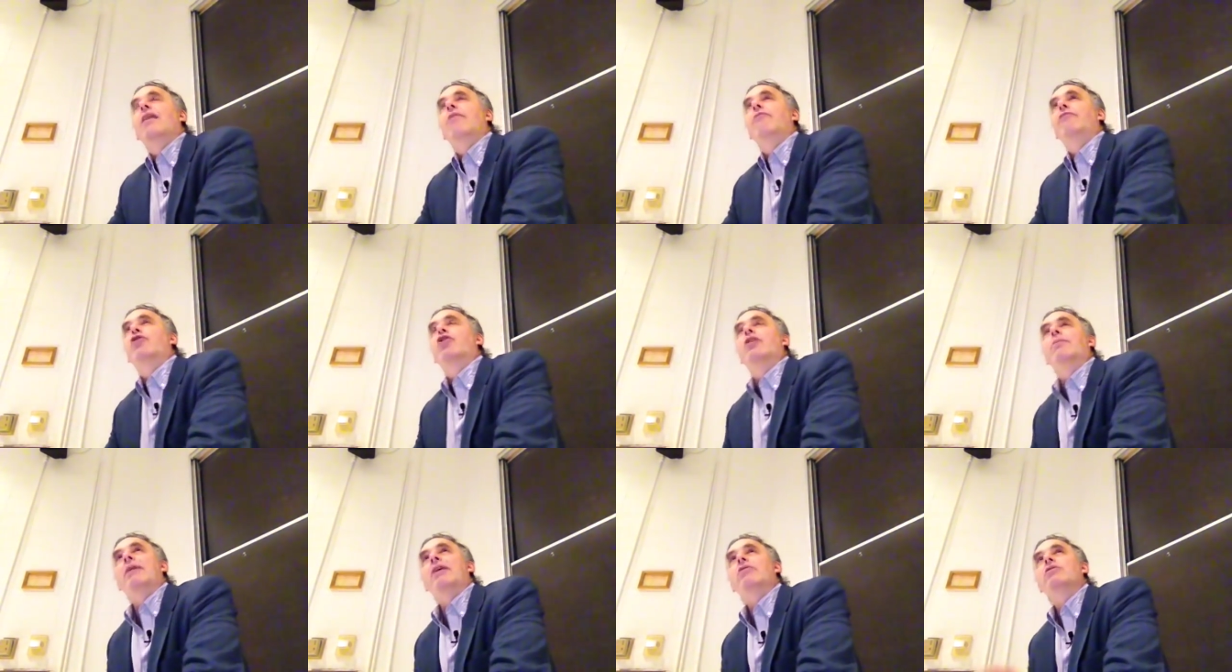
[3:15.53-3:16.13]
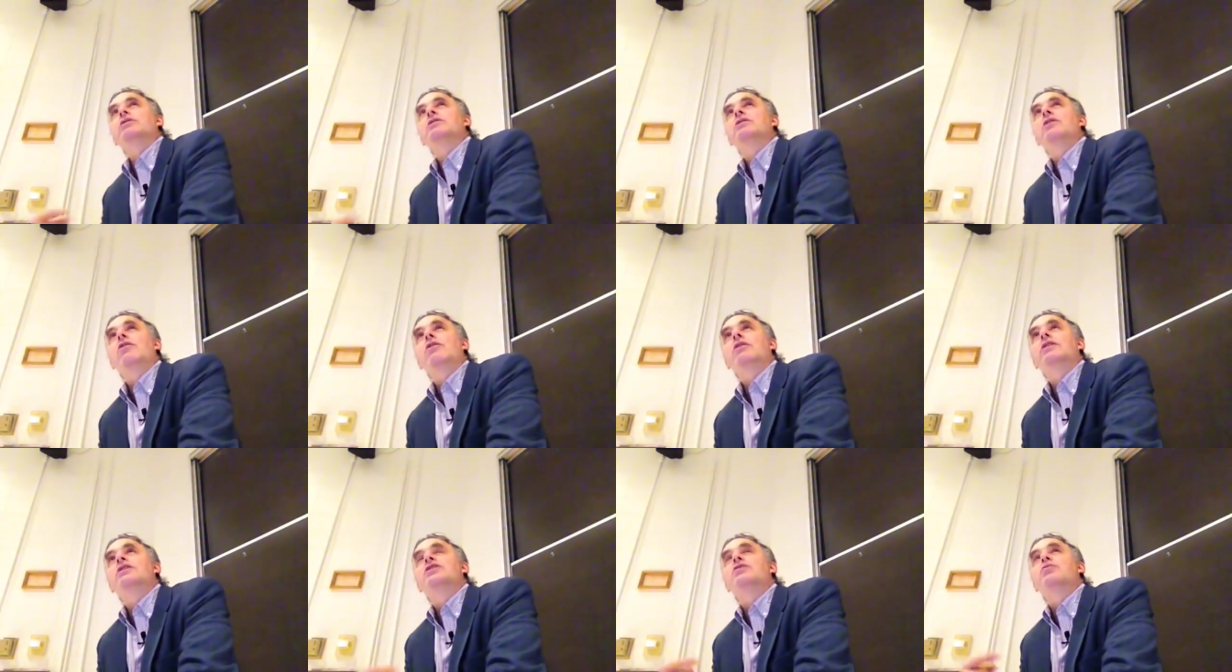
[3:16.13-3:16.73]
for about as
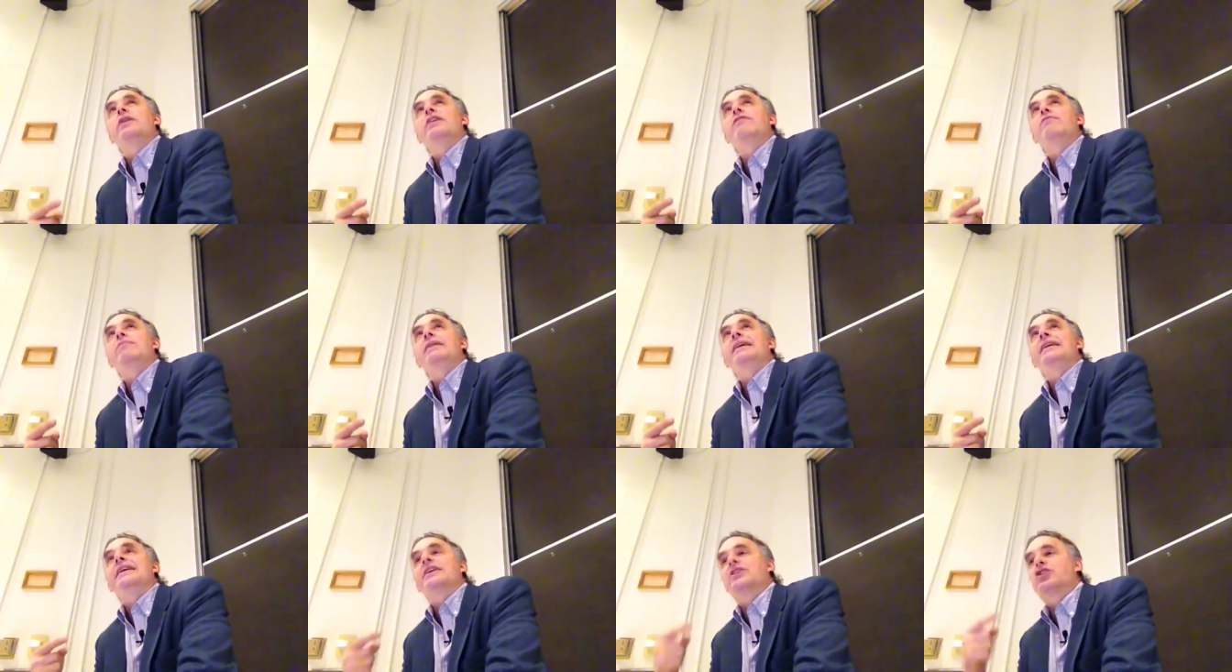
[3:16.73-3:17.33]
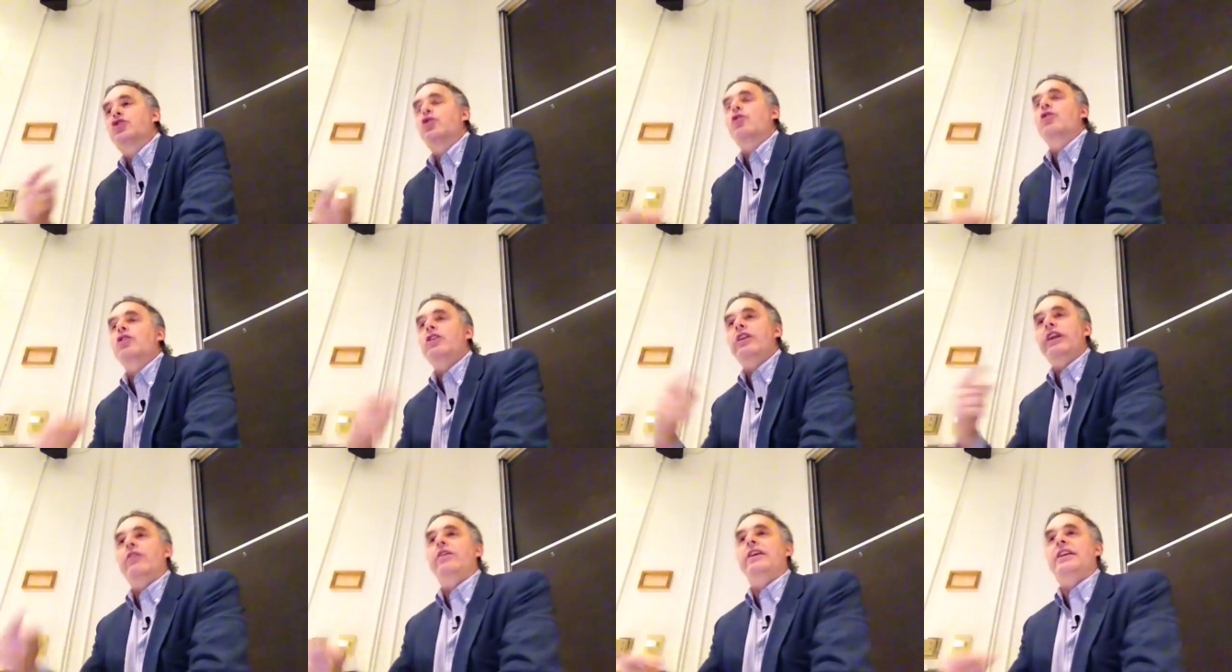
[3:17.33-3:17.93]
long as we've been
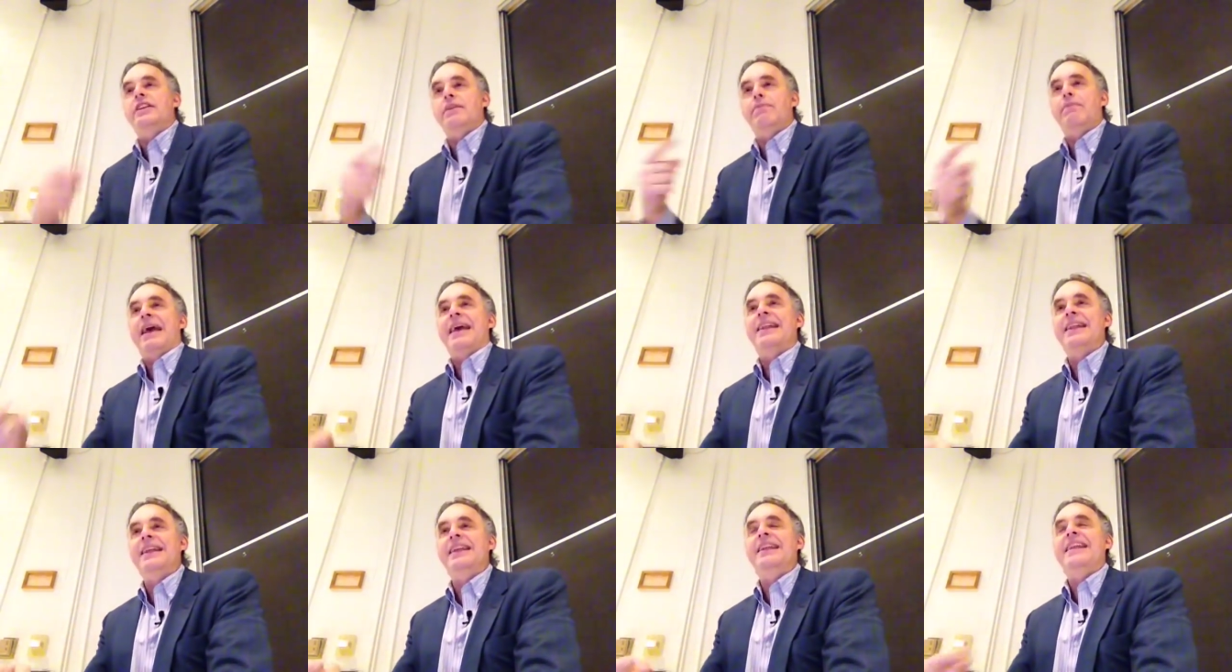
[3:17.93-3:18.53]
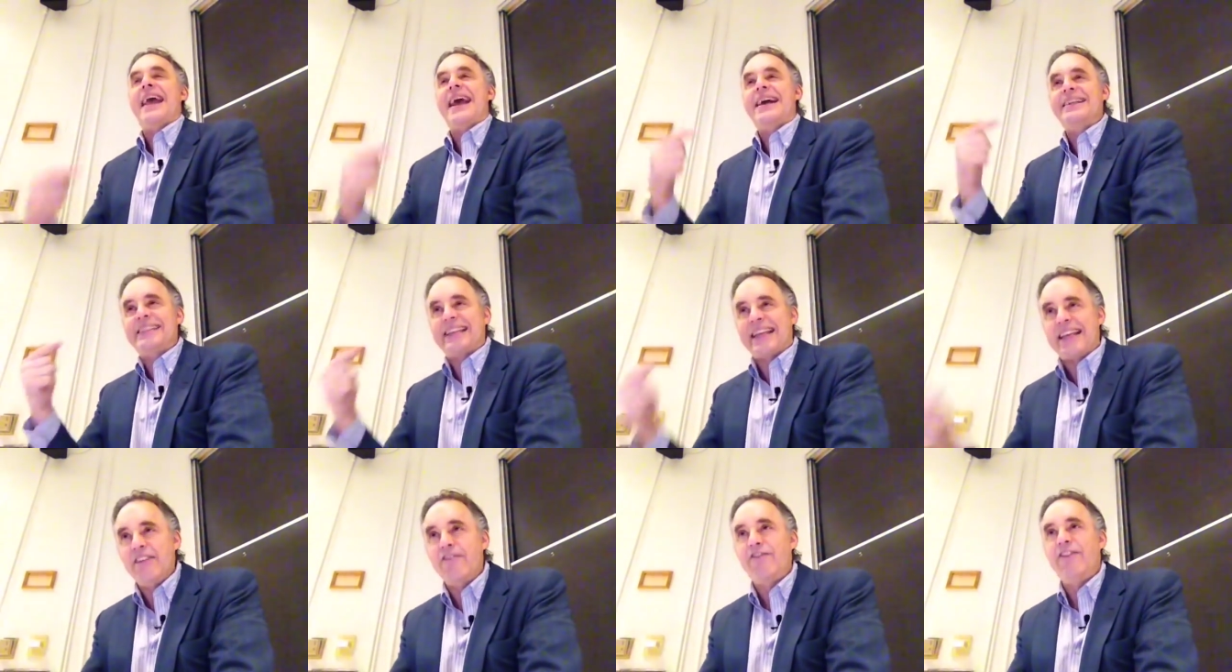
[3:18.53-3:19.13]
extraordinarily dependent as
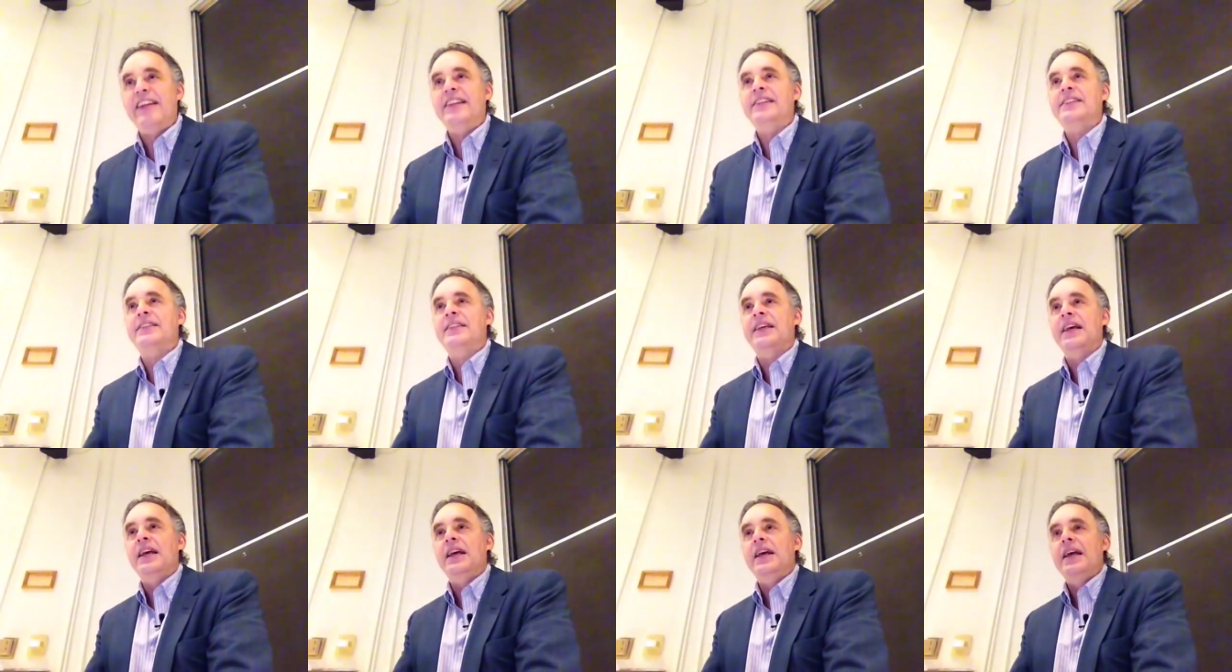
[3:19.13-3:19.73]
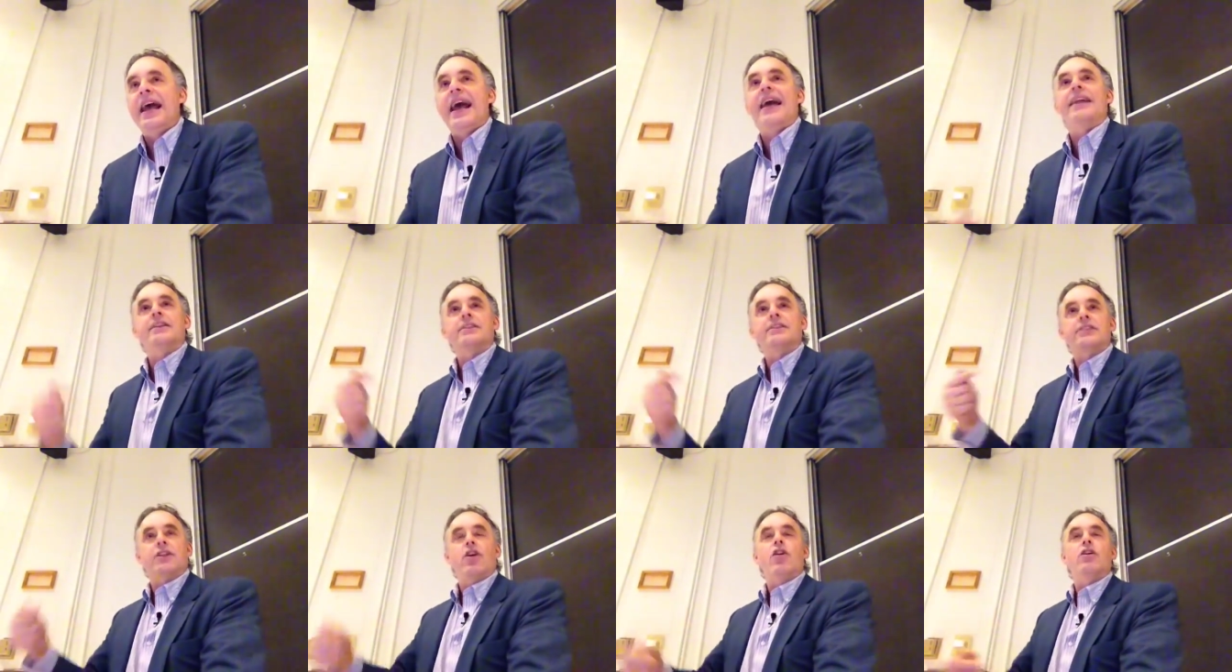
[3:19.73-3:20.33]
infants and
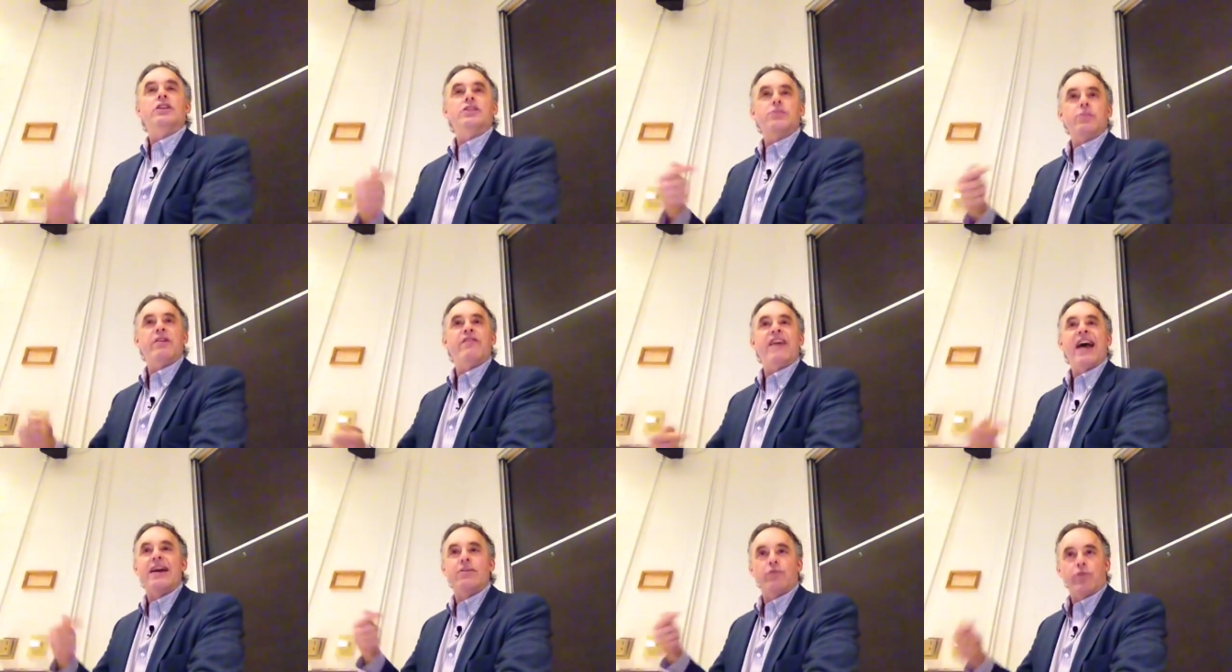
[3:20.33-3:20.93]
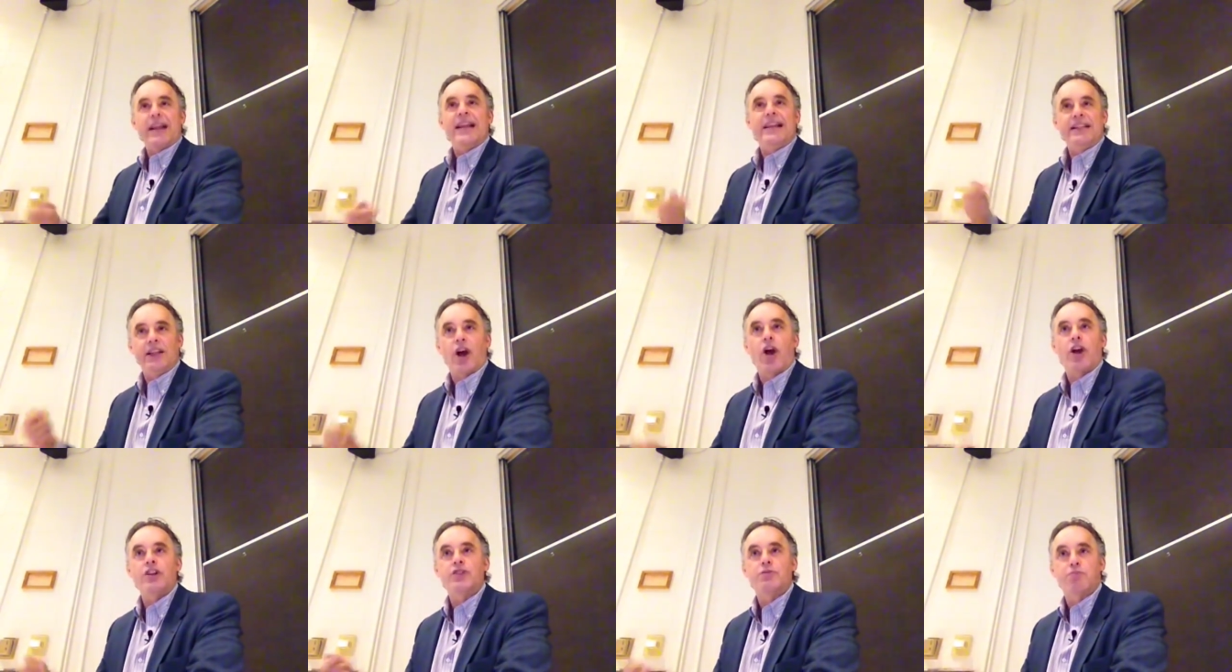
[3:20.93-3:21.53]
as long as we've had really
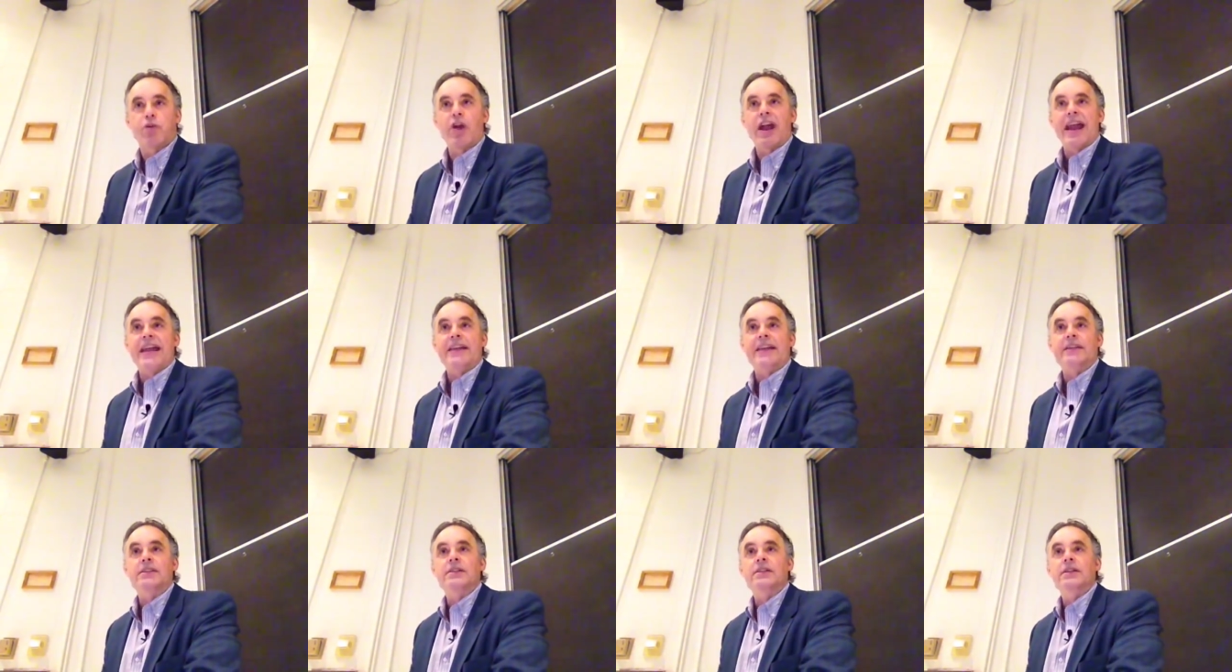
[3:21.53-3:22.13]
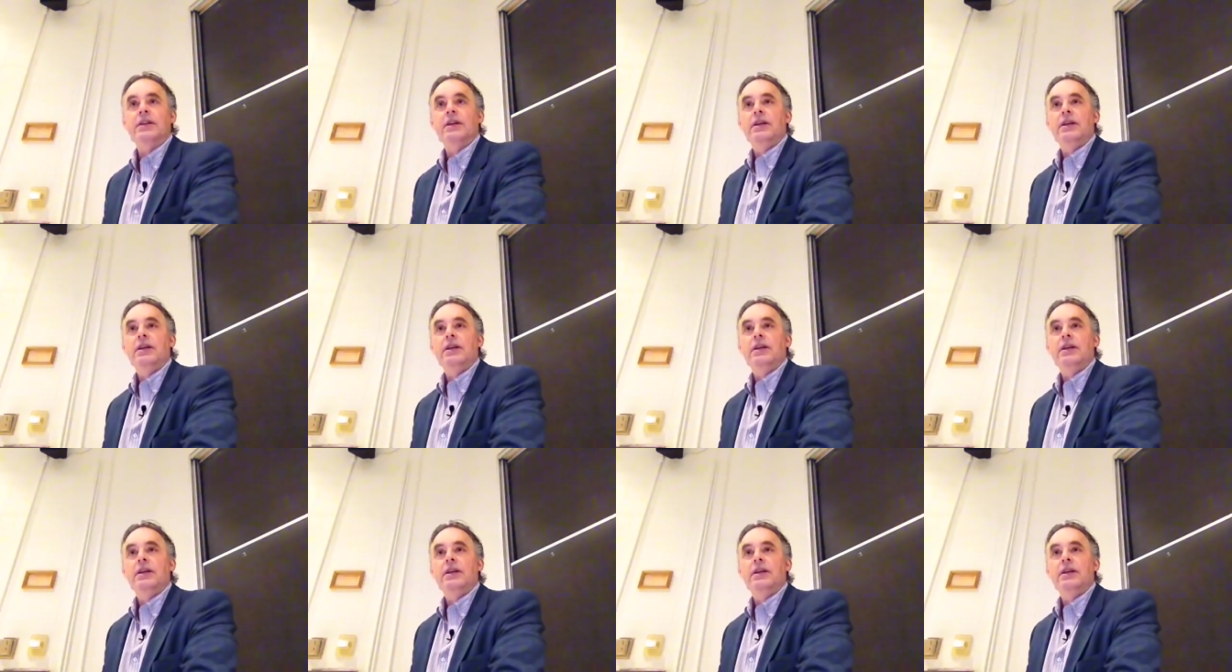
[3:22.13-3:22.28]
large brains.